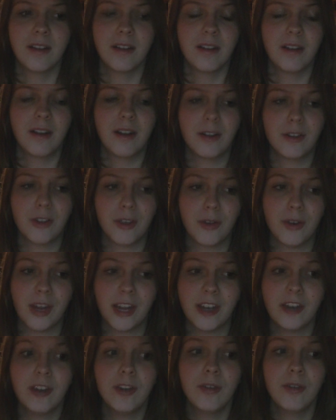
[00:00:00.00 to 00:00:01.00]
although they
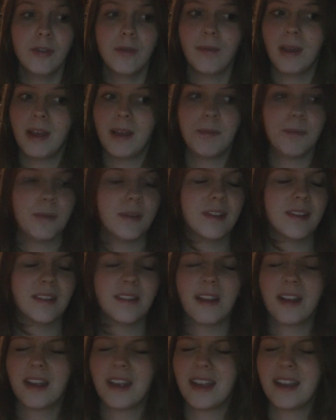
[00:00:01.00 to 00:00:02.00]
too might be
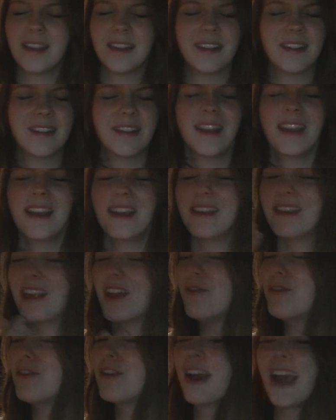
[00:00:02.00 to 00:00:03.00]
stuck in this
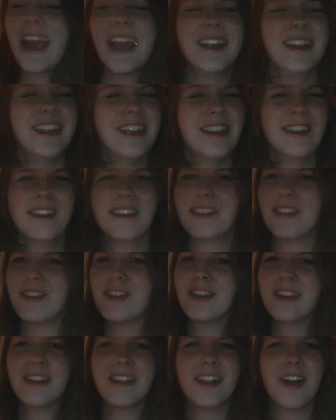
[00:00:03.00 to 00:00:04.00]
never-ending
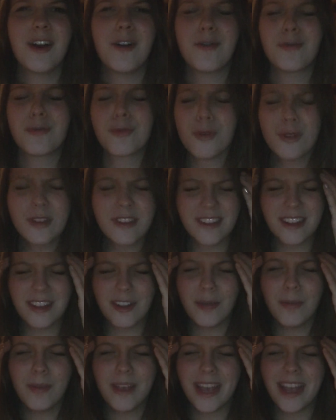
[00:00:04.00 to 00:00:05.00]
circle of rules that
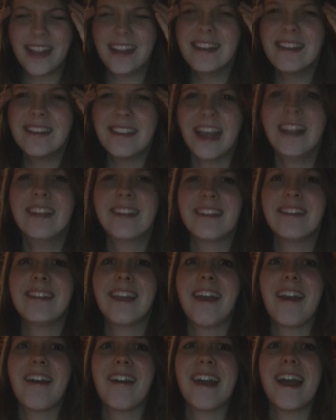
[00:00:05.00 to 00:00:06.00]
don't make any sense, and
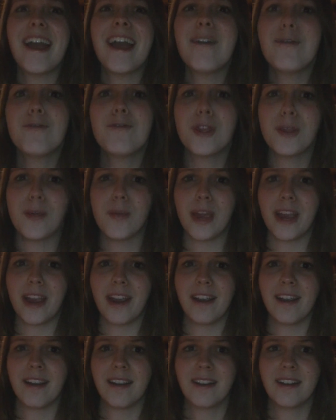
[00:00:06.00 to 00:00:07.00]
they are
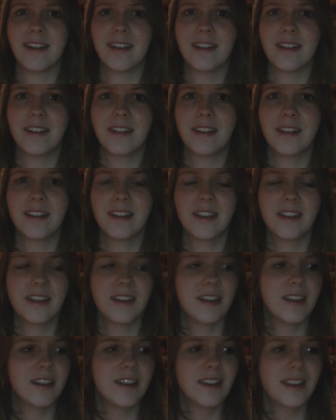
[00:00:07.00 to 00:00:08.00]
everywhere.
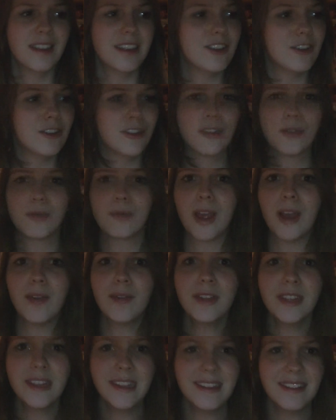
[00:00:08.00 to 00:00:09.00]
In your
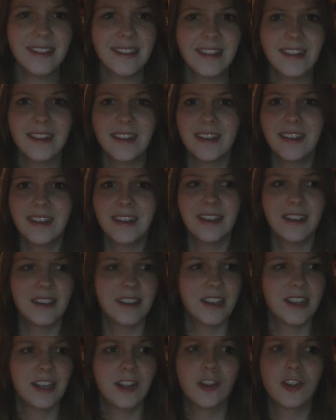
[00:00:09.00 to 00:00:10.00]
surroundings,
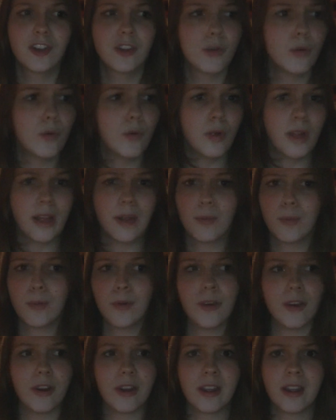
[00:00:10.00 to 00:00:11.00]
in school, at
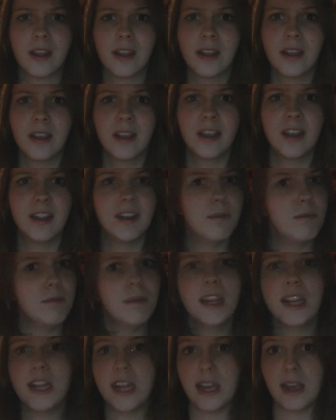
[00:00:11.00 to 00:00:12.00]
work, in the
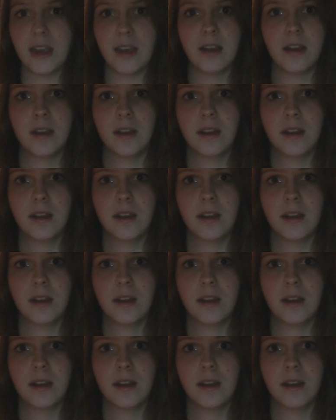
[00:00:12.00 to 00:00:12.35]
media.